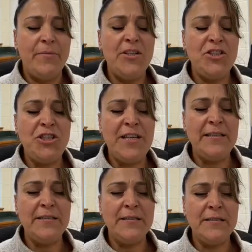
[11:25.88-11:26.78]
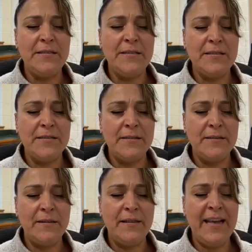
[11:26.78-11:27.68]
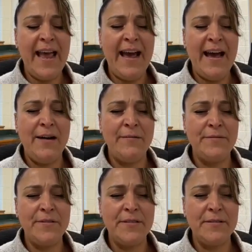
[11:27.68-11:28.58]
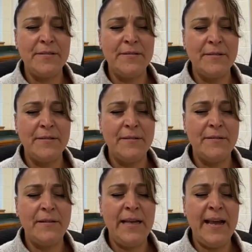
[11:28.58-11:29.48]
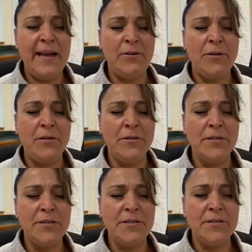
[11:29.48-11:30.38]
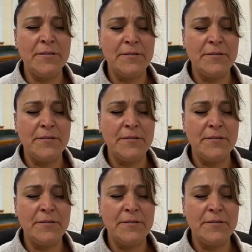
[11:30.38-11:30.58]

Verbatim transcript: the shins, the calves, the ankles,